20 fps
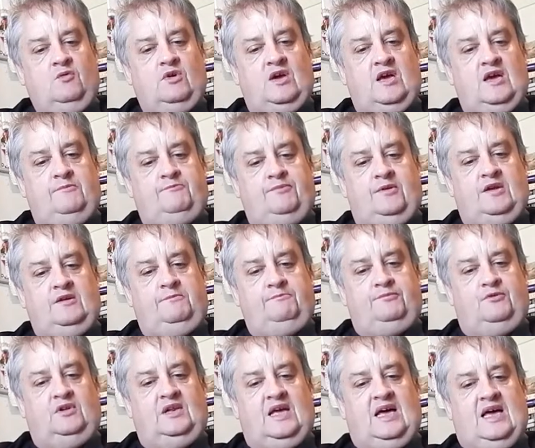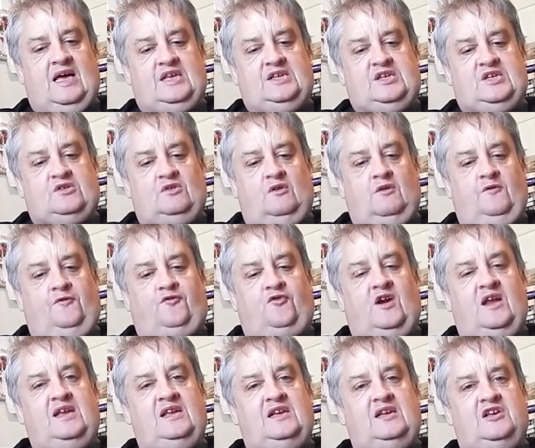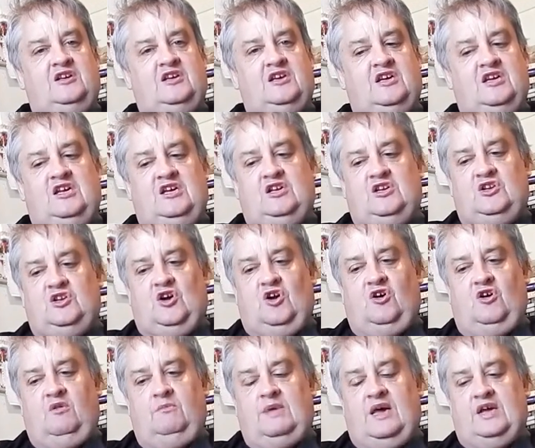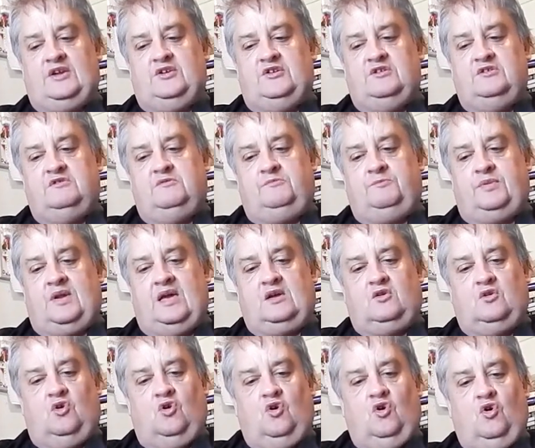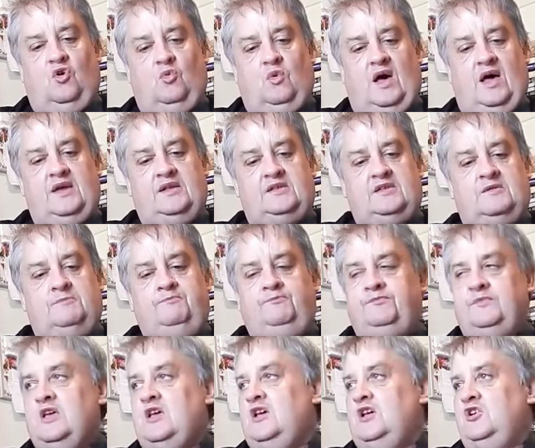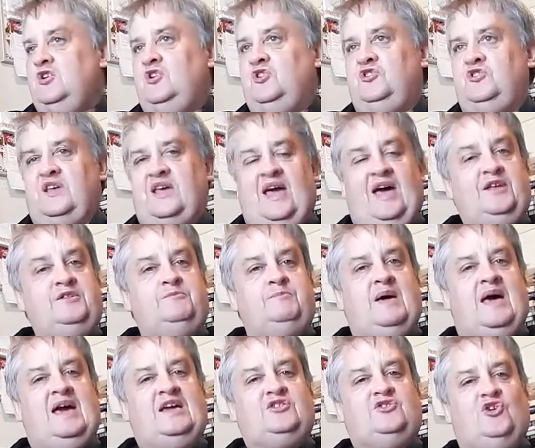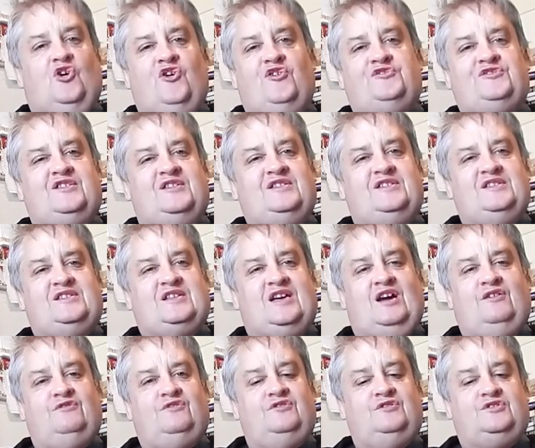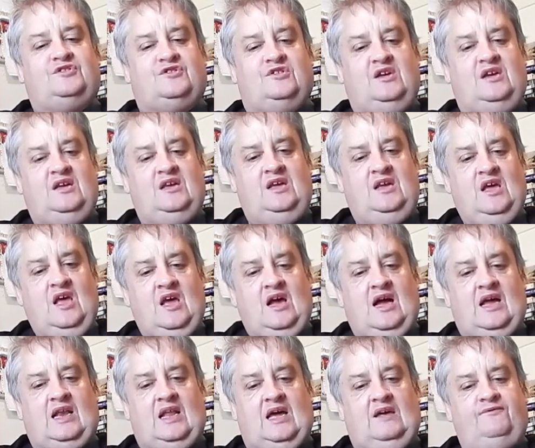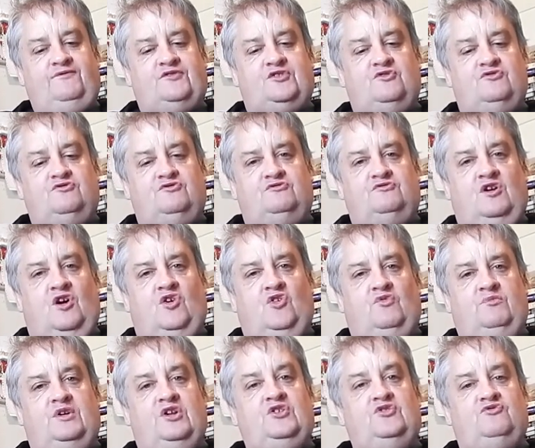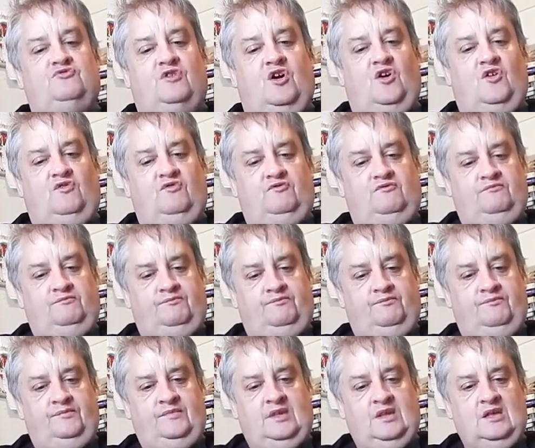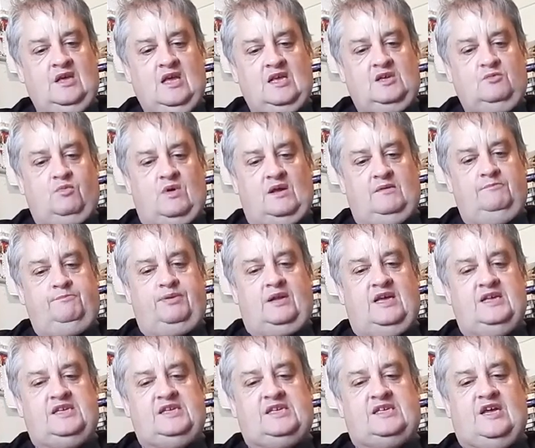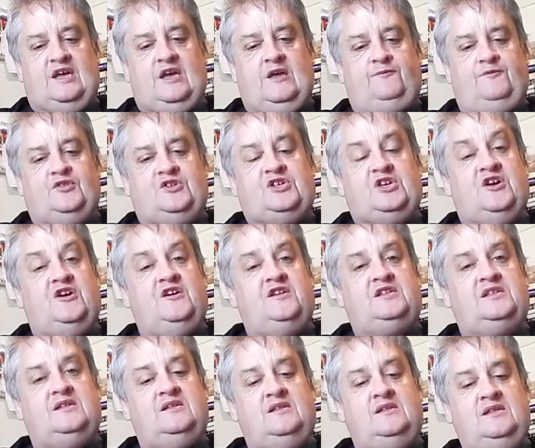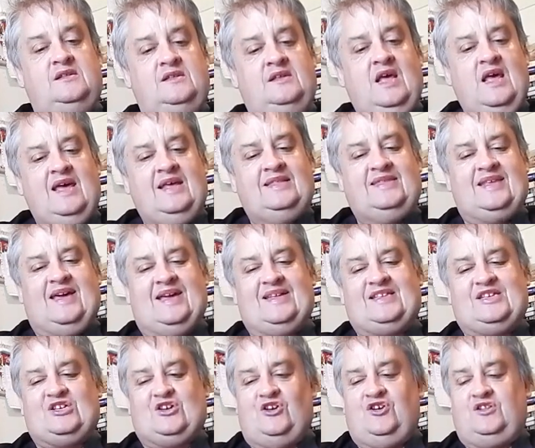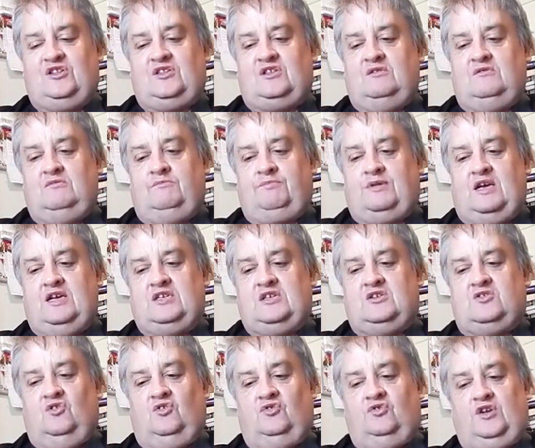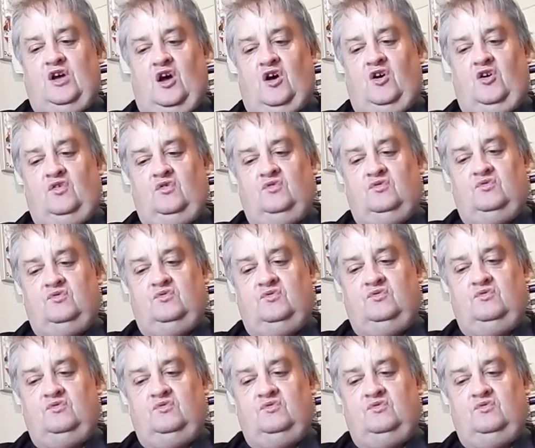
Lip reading: where people are so friendly, no matter black or white. In the outback Northern Territory, I love to roam and roam. One place there for certain, that certain place called home.